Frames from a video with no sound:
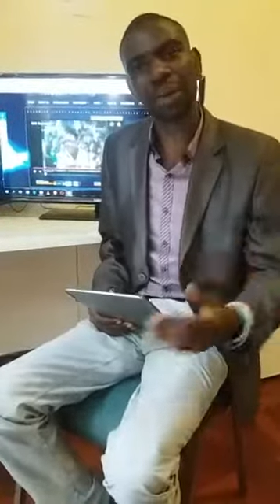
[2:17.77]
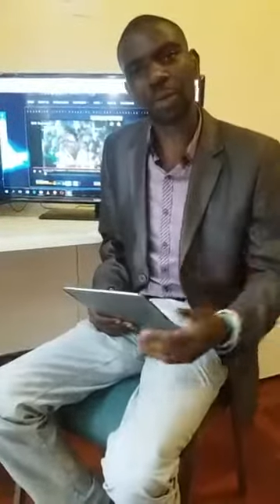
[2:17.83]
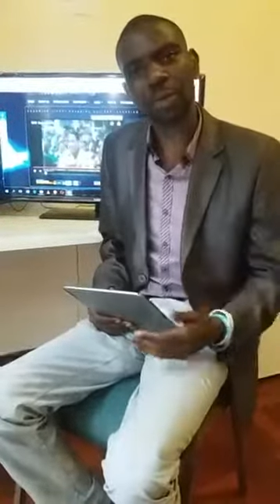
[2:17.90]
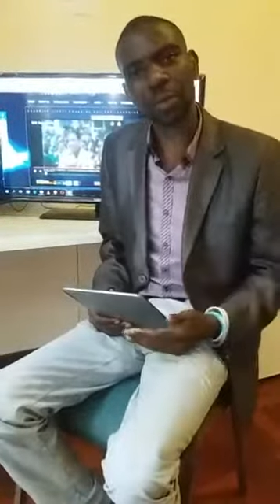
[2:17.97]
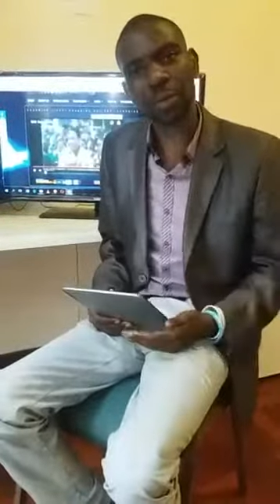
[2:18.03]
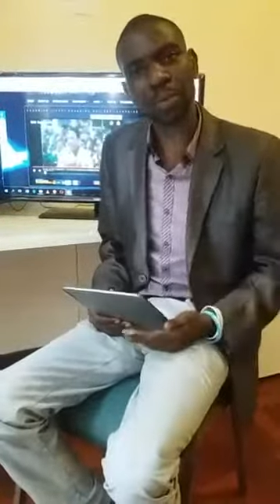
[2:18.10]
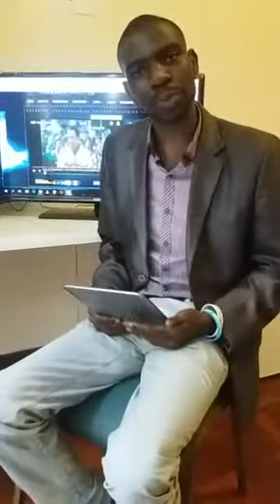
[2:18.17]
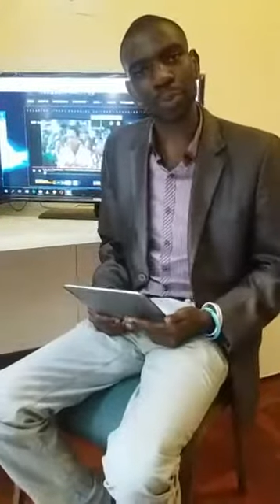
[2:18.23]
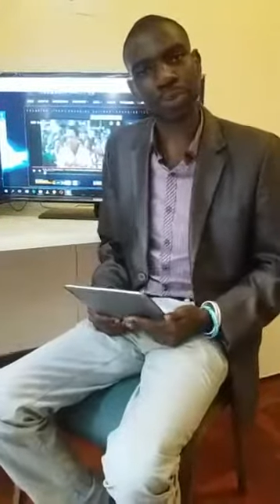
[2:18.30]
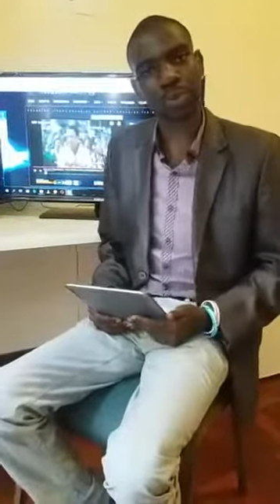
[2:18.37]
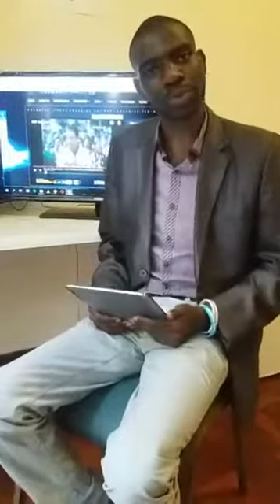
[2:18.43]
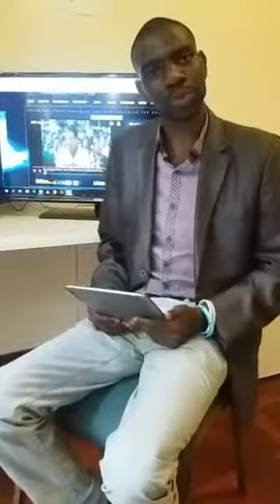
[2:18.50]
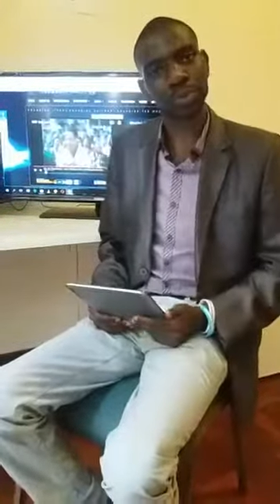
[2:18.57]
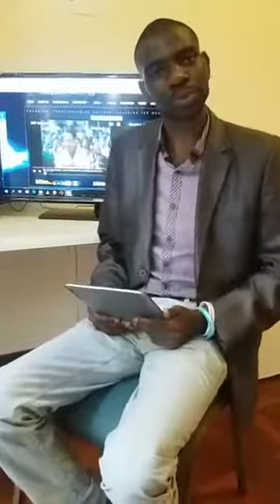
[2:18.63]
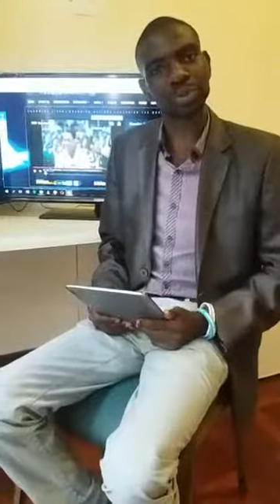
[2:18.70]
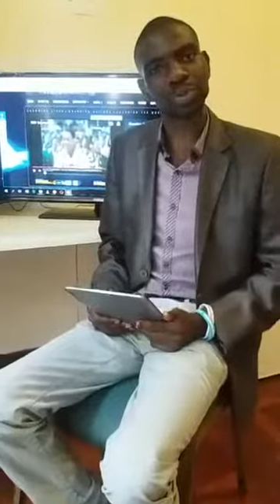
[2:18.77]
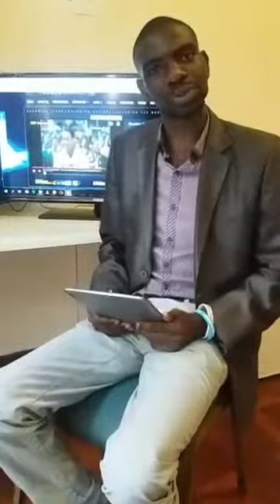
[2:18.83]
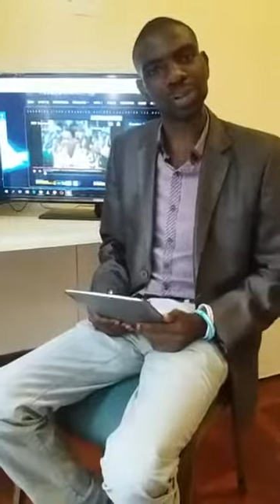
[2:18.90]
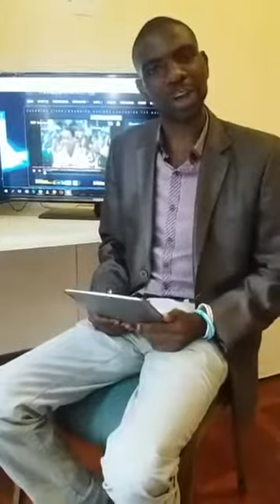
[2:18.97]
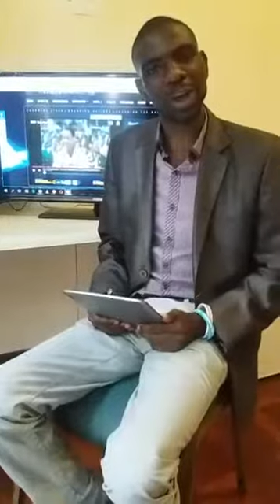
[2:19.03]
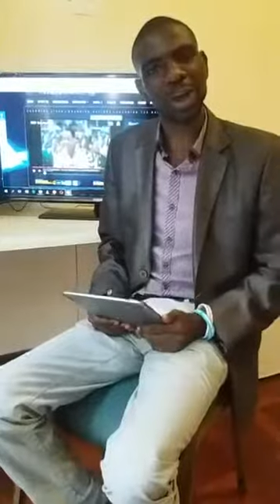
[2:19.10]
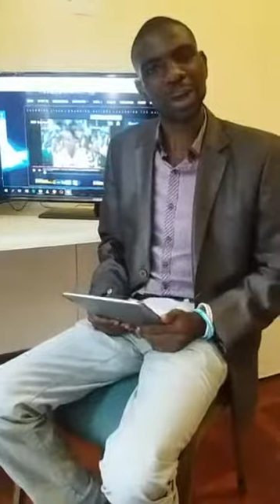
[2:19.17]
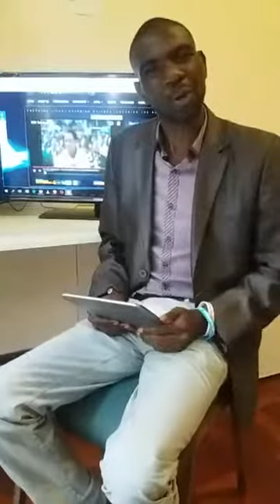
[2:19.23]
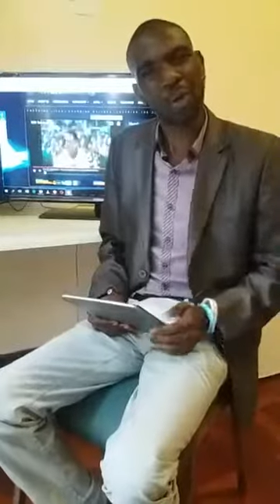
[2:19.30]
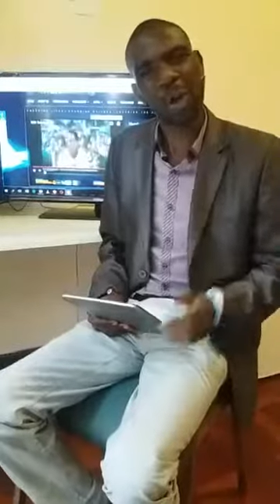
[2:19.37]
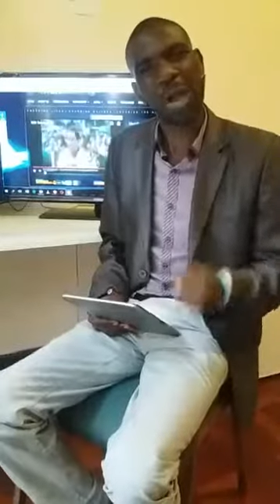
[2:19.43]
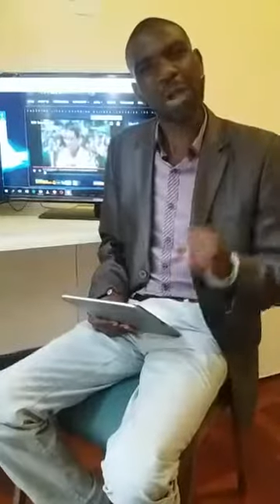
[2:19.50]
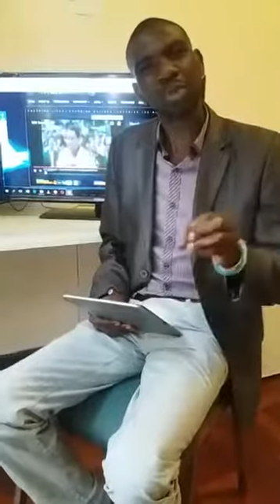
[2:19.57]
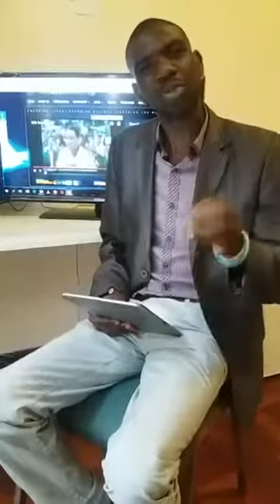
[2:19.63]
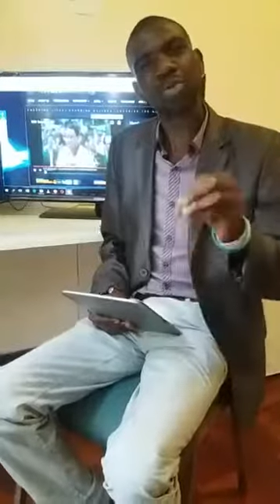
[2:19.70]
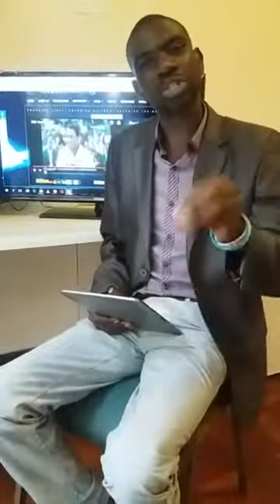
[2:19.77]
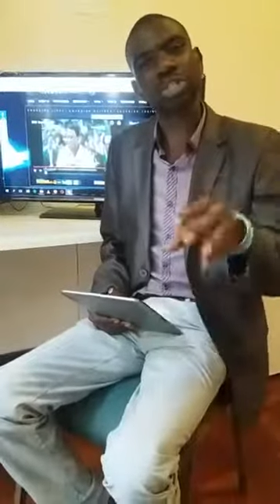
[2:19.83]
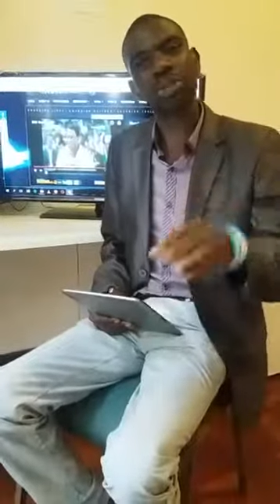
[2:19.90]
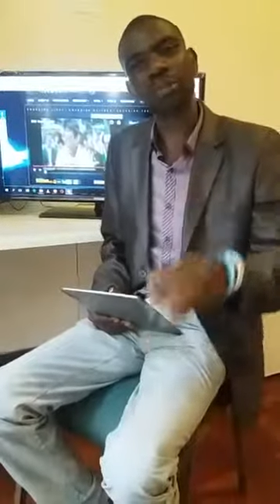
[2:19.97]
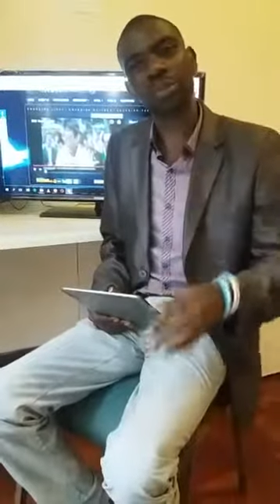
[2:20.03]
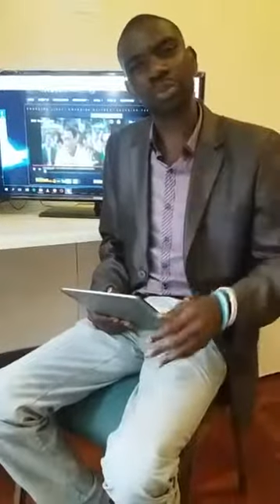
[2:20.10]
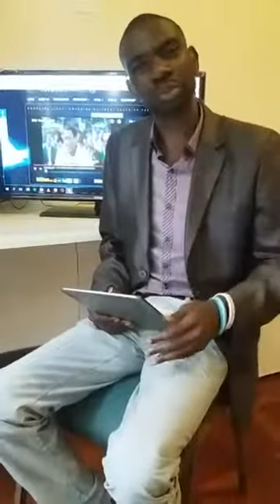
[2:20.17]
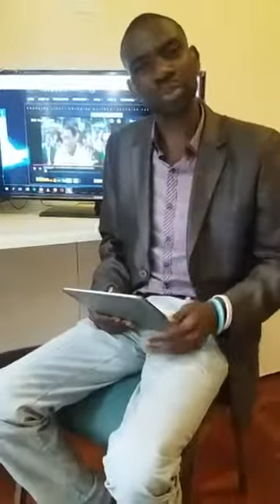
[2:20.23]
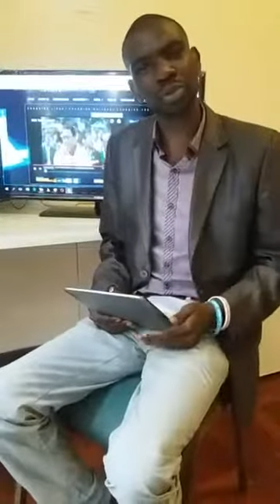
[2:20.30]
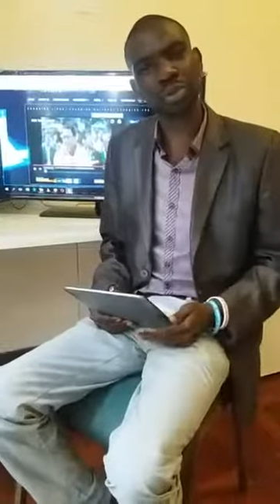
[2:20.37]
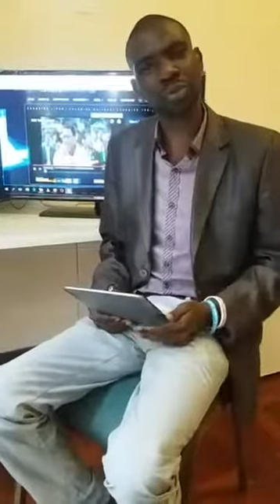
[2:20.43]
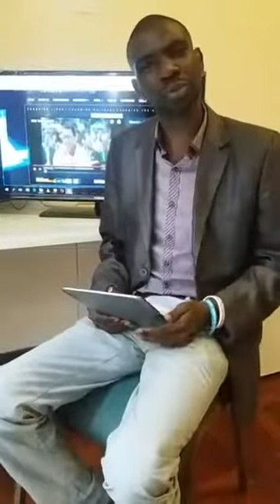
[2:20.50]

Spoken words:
will prune you. Why would he prune you?